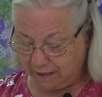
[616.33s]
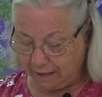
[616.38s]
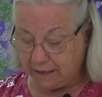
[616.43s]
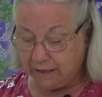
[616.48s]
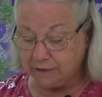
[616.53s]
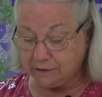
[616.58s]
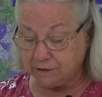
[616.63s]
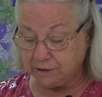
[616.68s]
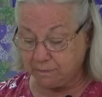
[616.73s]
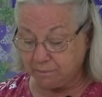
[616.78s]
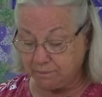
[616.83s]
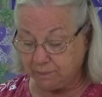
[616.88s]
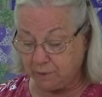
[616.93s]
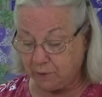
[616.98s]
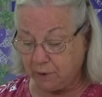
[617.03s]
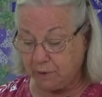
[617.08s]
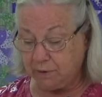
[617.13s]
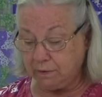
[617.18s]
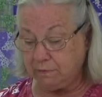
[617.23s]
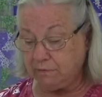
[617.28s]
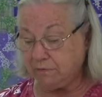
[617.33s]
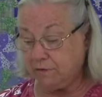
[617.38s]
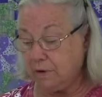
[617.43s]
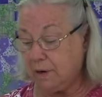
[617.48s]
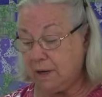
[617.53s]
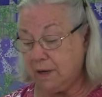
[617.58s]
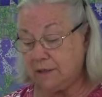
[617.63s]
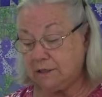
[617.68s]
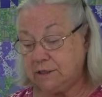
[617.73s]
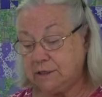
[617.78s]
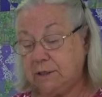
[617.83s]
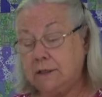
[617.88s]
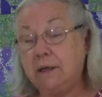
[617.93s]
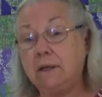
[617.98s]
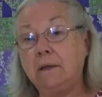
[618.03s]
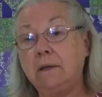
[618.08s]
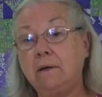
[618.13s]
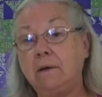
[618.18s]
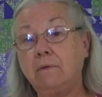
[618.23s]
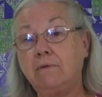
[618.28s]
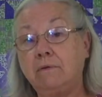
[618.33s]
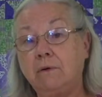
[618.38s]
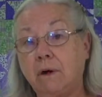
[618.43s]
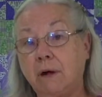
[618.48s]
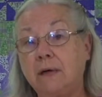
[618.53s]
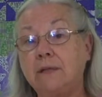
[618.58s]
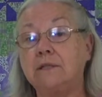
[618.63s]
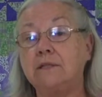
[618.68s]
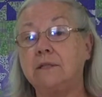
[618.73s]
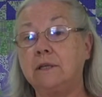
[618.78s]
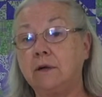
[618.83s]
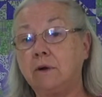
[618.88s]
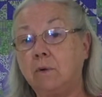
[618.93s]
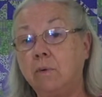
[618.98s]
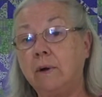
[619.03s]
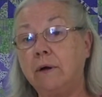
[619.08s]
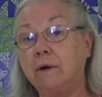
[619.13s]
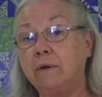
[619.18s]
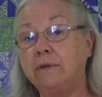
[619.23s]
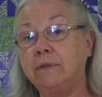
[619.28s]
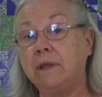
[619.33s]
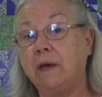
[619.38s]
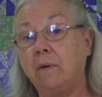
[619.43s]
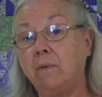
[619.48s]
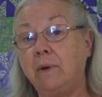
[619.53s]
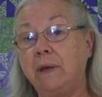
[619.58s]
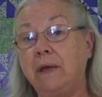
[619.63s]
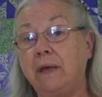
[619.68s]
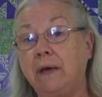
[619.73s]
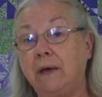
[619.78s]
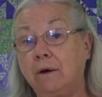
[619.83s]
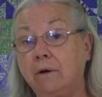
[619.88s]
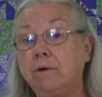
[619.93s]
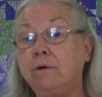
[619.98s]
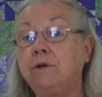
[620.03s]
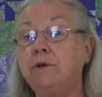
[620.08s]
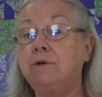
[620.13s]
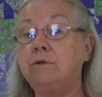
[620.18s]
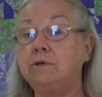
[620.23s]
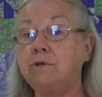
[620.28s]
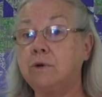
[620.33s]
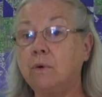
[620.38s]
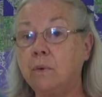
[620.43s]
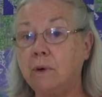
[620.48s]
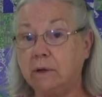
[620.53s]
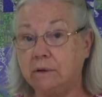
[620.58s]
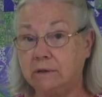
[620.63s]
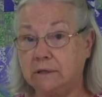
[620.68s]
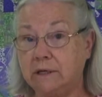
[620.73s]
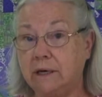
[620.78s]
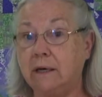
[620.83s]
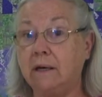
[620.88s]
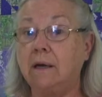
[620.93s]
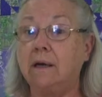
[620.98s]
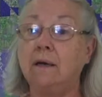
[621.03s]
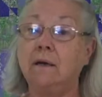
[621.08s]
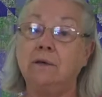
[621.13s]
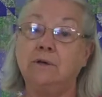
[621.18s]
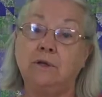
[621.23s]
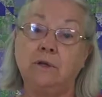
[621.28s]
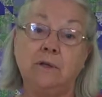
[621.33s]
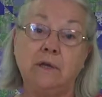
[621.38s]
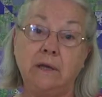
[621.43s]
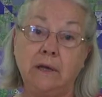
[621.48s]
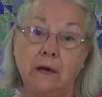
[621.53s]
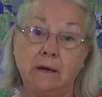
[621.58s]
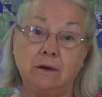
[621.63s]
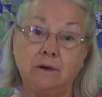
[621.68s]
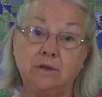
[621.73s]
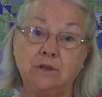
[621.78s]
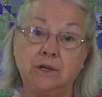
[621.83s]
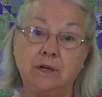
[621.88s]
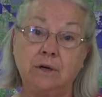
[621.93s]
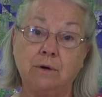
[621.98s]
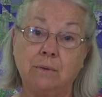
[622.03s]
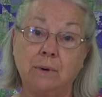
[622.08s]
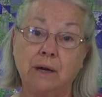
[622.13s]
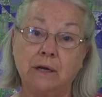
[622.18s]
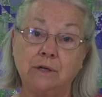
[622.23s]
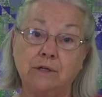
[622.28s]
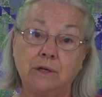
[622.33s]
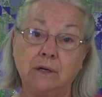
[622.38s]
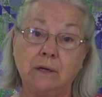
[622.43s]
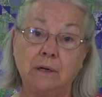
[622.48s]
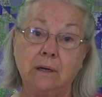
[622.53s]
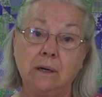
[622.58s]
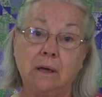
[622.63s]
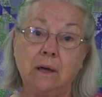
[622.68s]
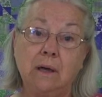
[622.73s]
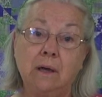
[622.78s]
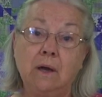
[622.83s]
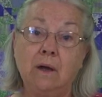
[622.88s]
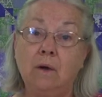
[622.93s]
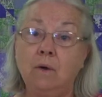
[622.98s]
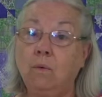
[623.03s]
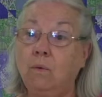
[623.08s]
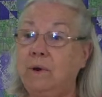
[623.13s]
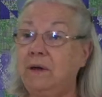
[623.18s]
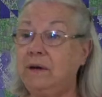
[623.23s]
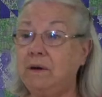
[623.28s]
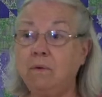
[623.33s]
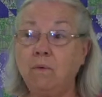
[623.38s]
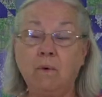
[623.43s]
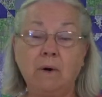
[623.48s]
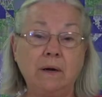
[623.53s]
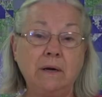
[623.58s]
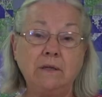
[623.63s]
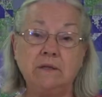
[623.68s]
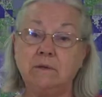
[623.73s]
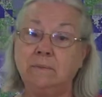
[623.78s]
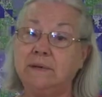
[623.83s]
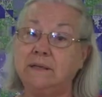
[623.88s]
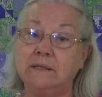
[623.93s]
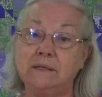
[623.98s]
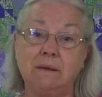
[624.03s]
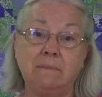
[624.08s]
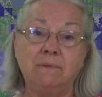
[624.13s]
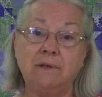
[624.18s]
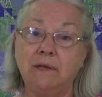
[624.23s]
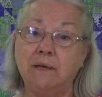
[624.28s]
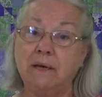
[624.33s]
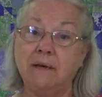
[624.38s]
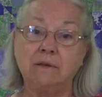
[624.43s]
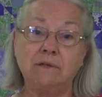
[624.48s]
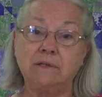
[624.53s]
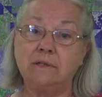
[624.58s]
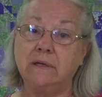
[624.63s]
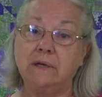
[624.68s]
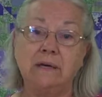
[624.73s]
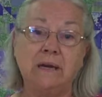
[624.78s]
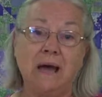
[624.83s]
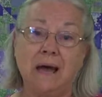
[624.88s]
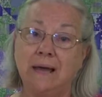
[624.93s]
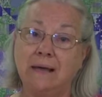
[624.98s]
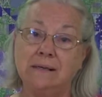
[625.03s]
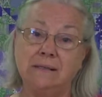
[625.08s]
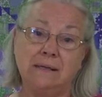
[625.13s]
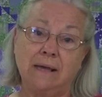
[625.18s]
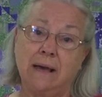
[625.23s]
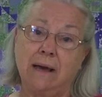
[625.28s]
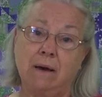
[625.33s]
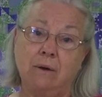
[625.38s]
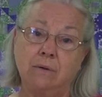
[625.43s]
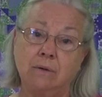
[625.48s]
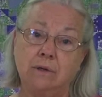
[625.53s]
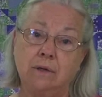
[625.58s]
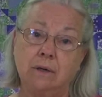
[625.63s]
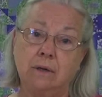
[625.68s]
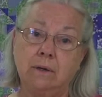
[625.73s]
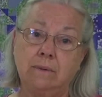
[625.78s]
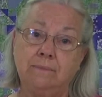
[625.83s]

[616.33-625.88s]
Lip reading: And it's important for us that quilt that we introduce quilting to the younger generation. We don't want it to be something else that dies out.